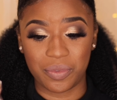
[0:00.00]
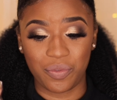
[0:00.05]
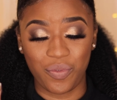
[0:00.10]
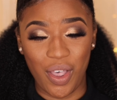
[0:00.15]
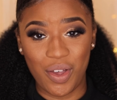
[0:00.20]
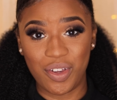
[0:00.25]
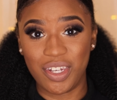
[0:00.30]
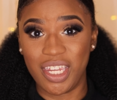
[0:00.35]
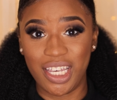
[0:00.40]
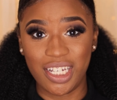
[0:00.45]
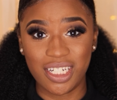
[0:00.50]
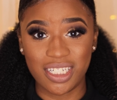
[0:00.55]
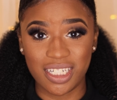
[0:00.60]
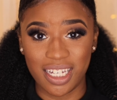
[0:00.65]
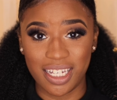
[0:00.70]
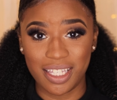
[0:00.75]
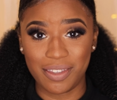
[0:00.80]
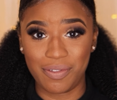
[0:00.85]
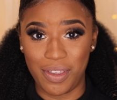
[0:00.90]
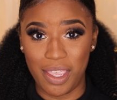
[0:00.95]

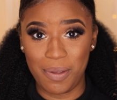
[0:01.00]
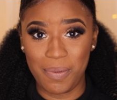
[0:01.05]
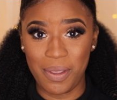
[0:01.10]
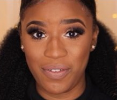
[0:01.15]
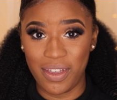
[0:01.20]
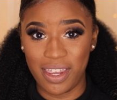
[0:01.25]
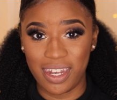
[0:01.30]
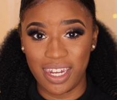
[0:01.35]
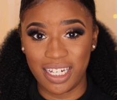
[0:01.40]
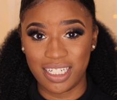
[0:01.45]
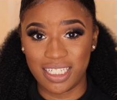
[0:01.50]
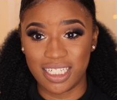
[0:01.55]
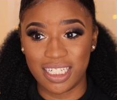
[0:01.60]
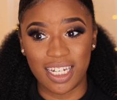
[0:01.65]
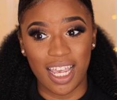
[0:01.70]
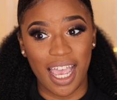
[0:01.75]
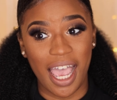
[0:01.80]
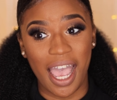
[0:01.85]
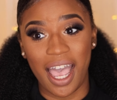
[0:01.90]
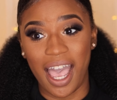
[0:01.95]
Fenty
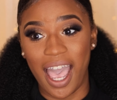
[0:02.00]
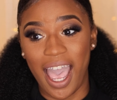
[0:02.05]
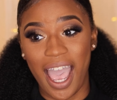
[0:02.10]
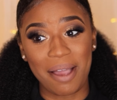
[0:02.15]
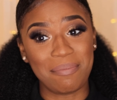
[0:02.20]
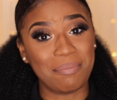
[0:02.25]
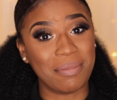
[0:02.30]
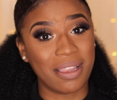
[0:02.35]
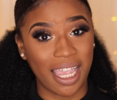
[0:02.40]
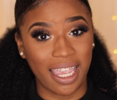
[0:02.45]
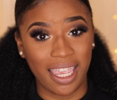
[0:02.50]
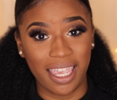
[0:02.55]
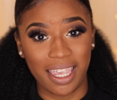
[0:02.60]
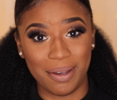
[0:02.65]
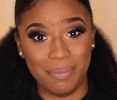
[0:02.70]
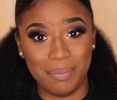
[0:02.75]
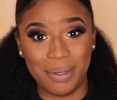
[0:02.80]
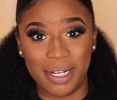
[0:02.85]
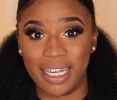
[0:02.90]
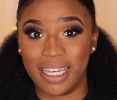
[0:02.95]
foundation, I'm
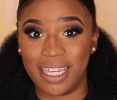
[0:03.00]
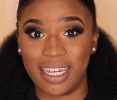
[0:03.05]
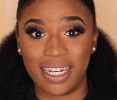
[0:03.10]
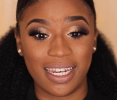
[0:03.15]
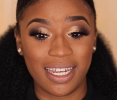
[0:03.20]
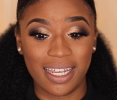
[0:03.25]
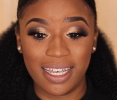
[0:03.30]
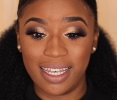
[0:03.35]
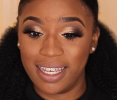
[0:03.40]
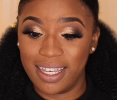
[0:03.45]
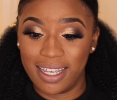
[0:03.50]
late, but